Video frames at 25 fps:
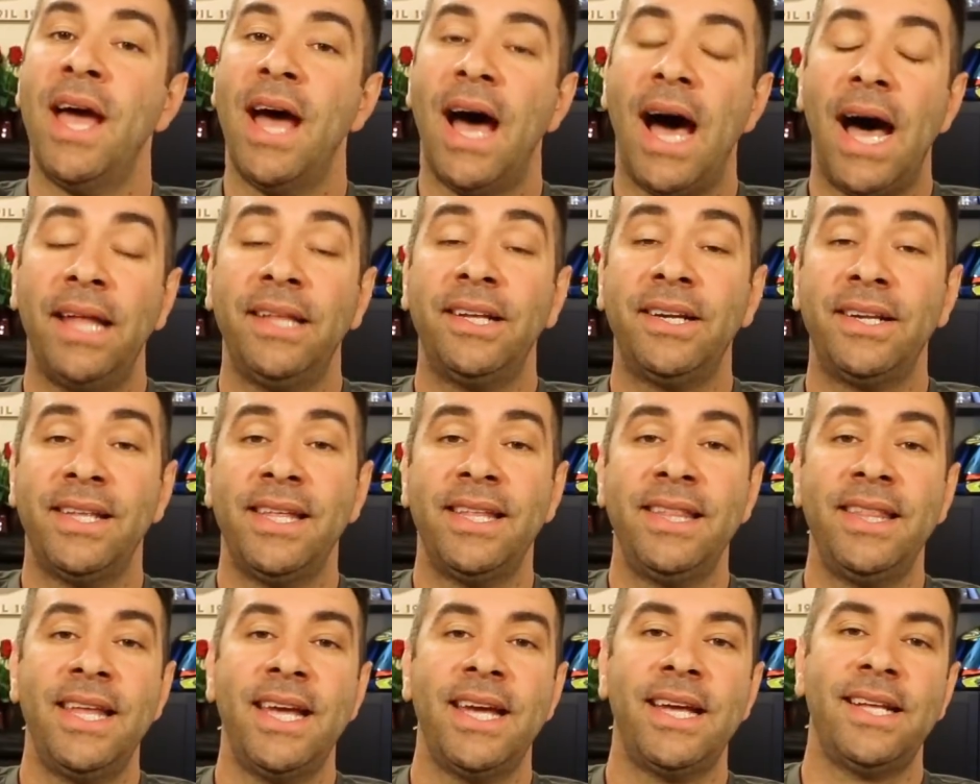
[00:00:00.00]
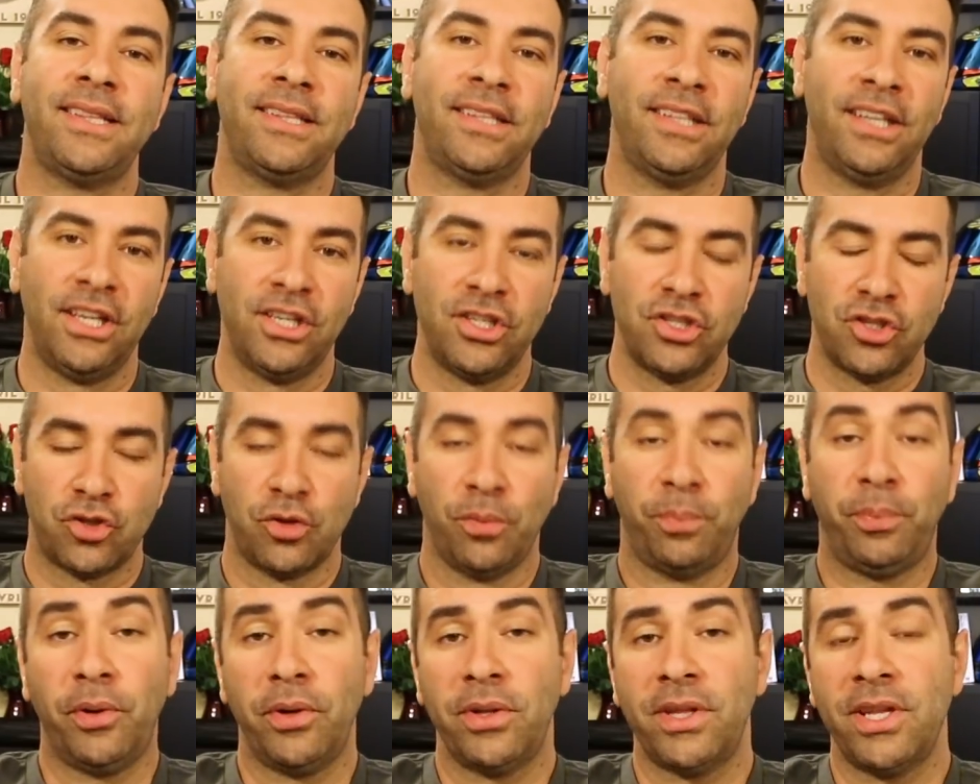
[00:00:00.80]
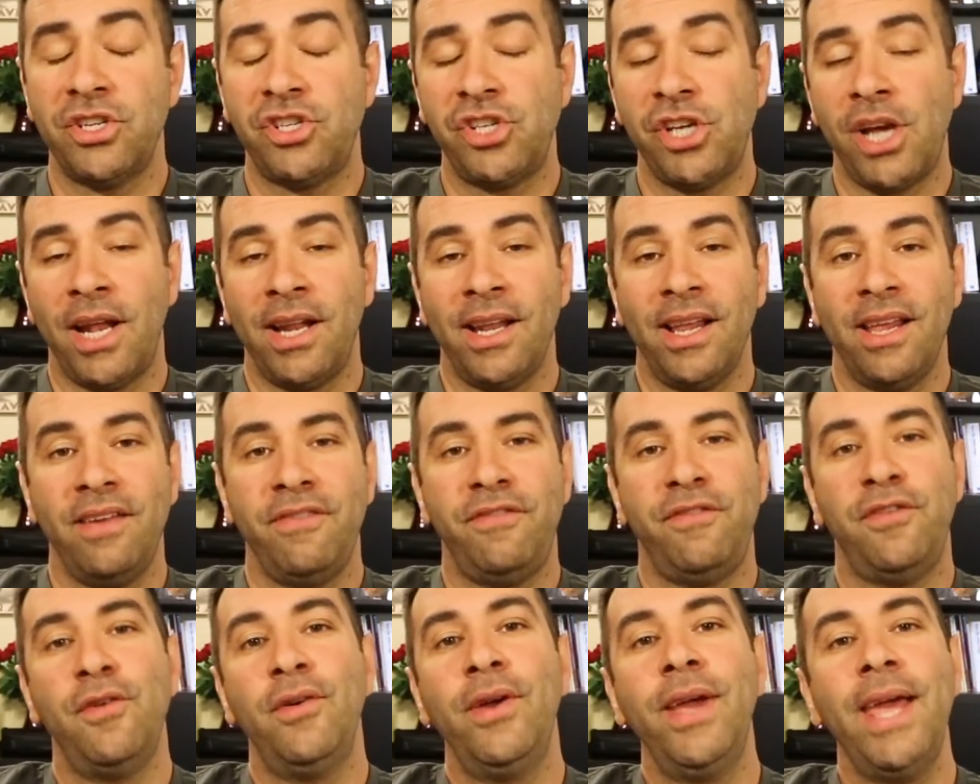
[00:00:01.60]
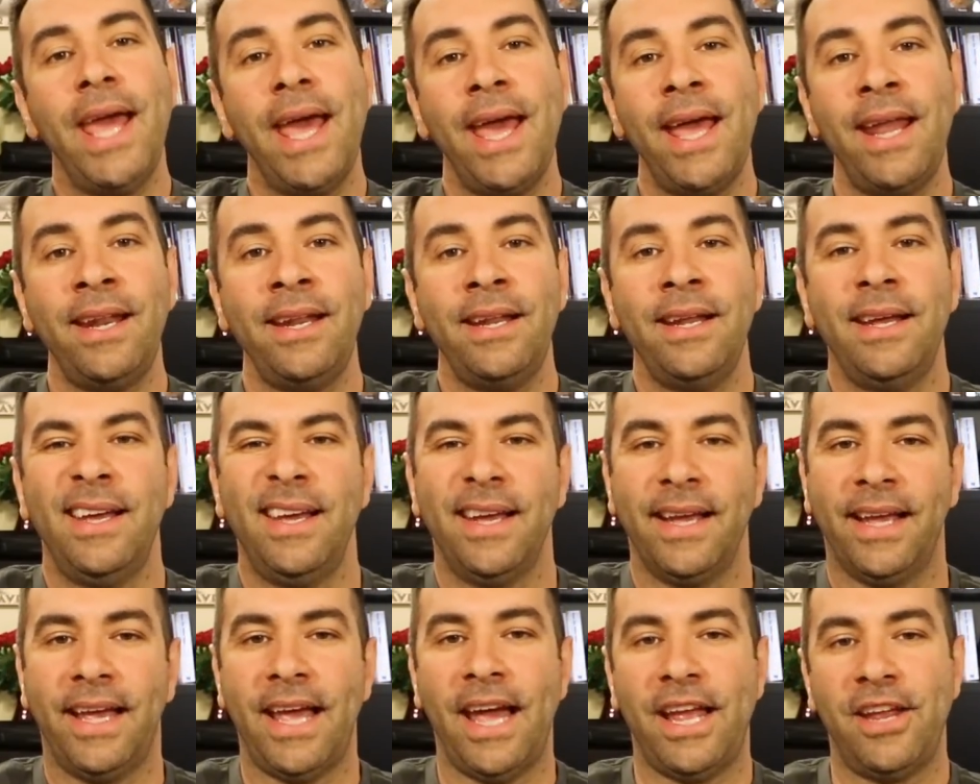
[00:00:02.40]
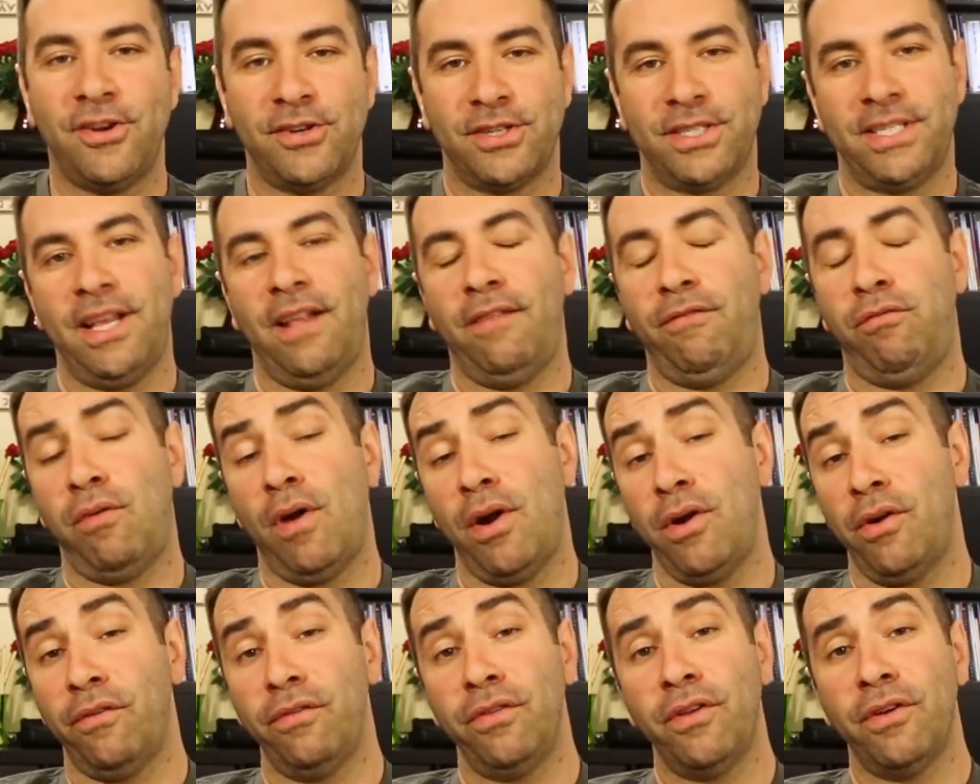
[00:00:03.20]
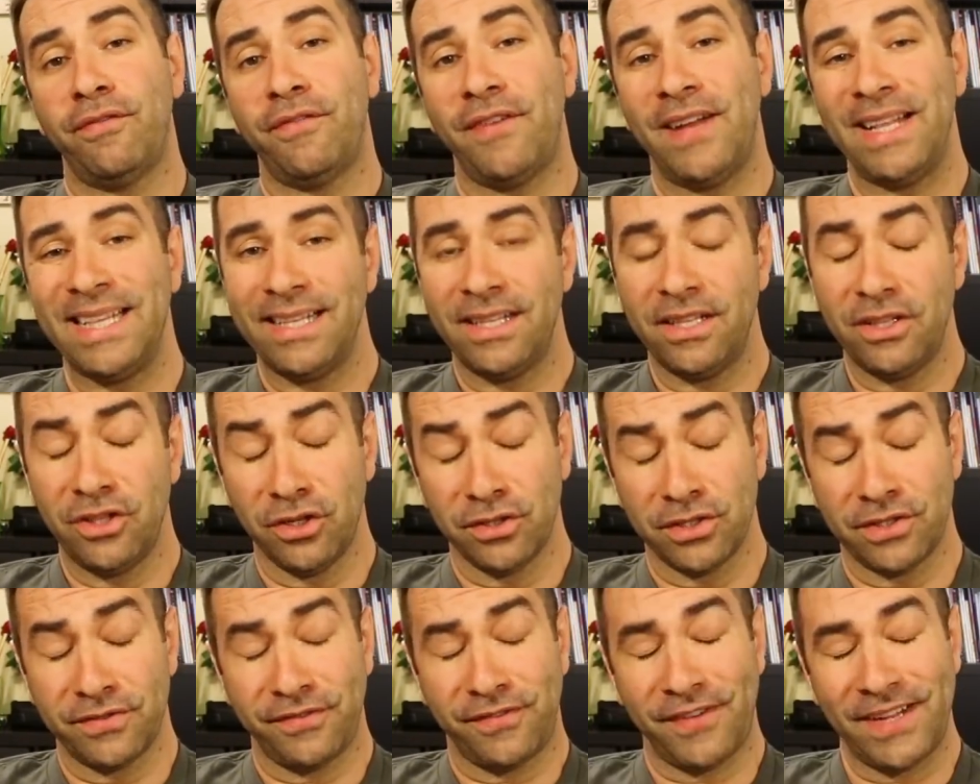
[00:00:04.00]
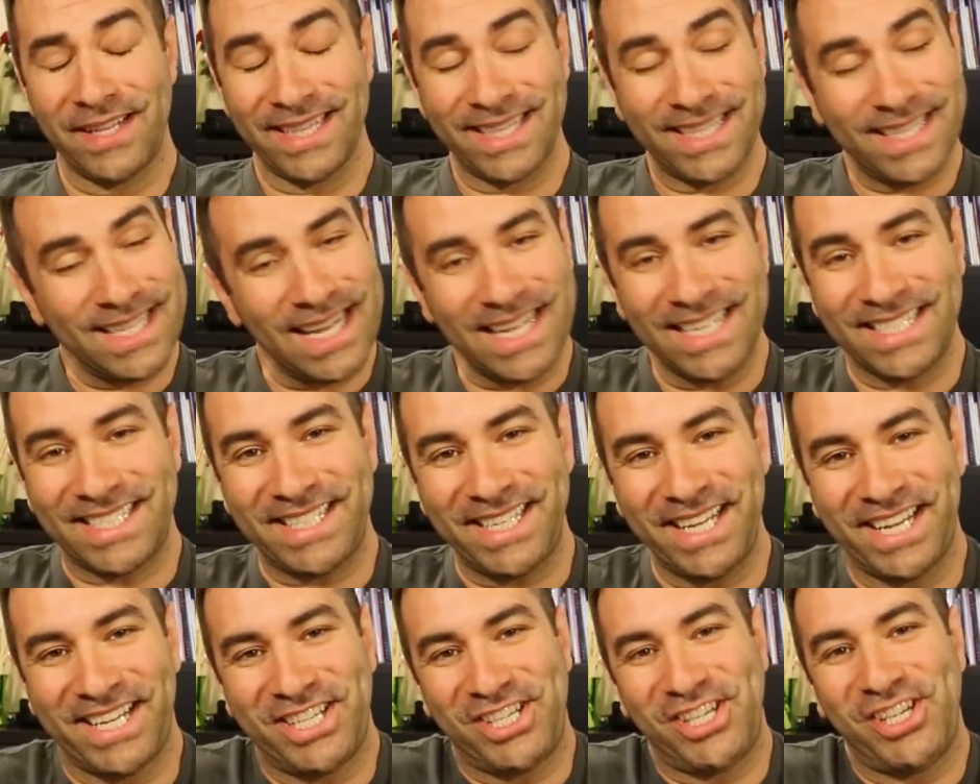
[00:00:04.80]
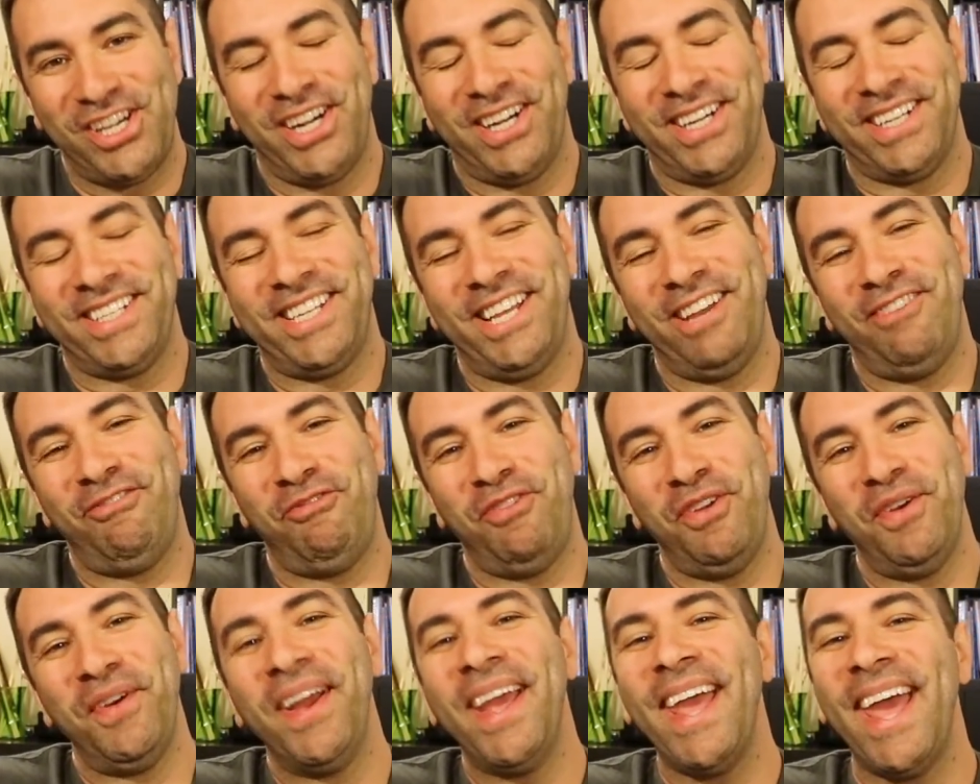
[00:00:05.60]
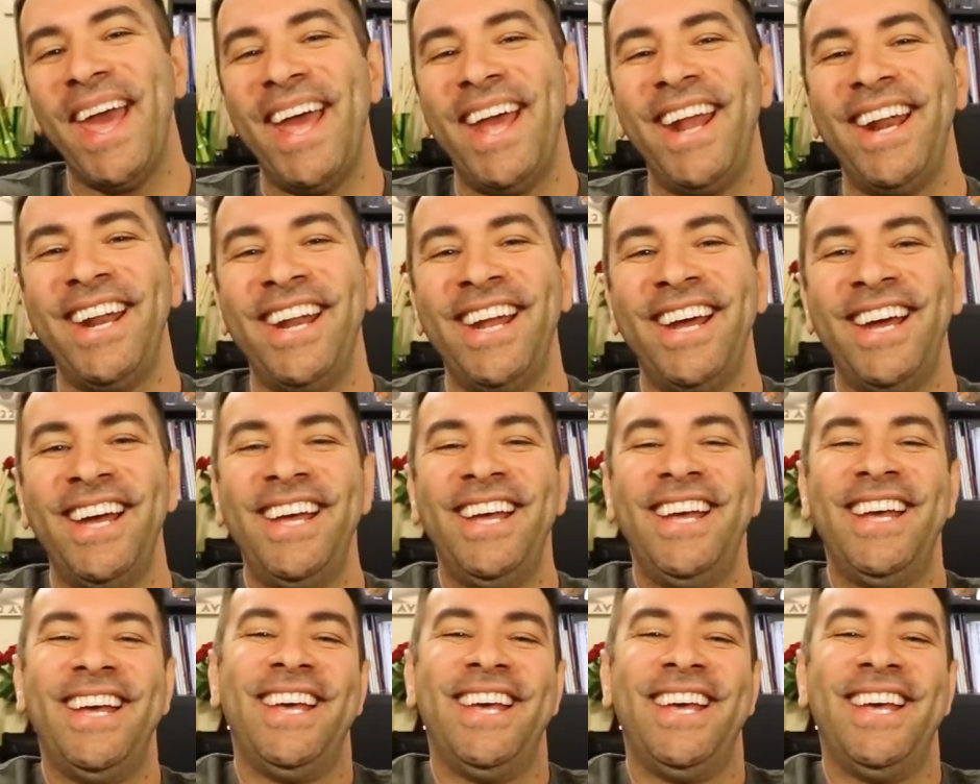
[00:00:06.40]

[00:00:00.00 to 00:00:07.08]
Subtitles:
Other than that, support the channel if you can. Get yourself one of those fantastic shirts if you can.